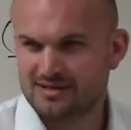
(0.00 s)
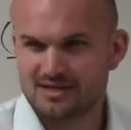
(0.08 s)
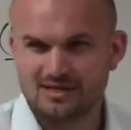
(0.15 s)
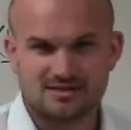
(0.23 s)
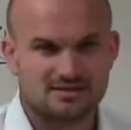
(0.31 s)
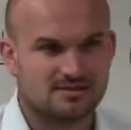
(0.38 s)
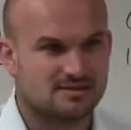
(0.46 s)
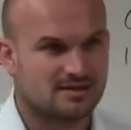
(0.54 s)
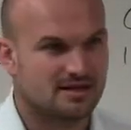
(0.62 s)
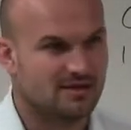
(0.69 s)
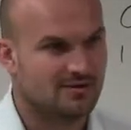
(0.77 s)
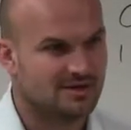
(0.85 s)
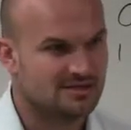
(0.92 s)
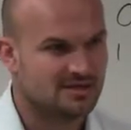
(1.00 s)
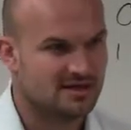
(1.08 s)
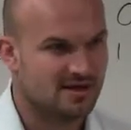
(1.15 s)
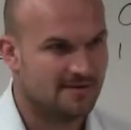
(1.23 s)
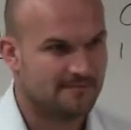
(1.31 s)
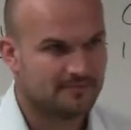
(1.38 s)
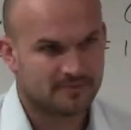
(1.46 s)
sense? Any questions on
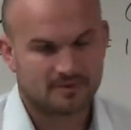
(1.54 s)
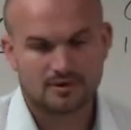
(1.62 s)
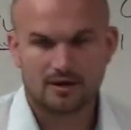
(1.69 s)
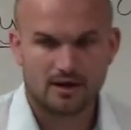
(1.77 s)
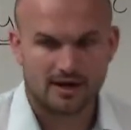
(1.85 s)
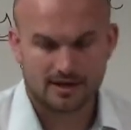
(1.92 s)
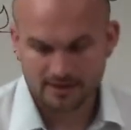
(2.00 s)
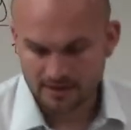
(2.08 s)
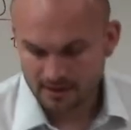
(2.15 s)
that? All right.